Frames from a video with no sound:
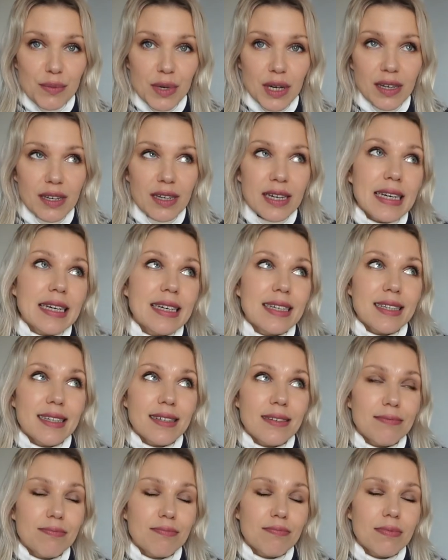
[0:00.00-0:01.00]

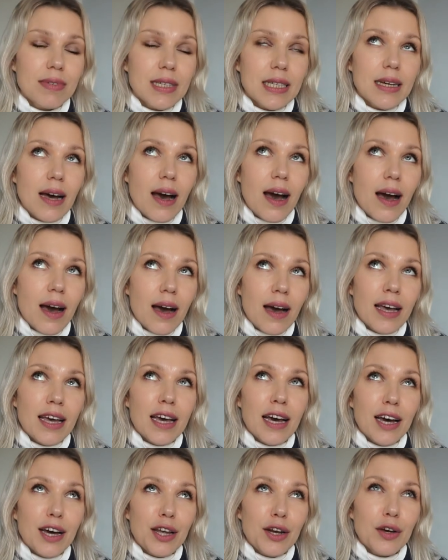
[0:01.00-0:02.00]
I
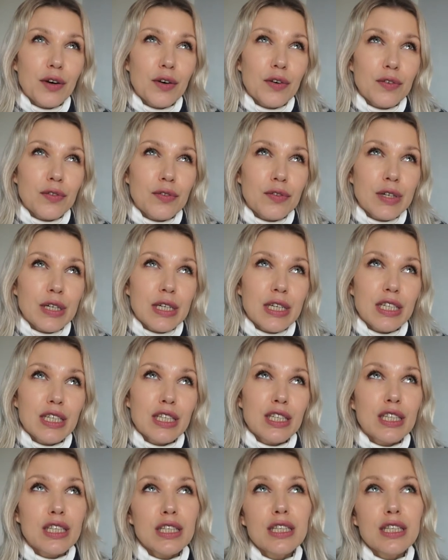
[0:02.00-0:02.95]
kind of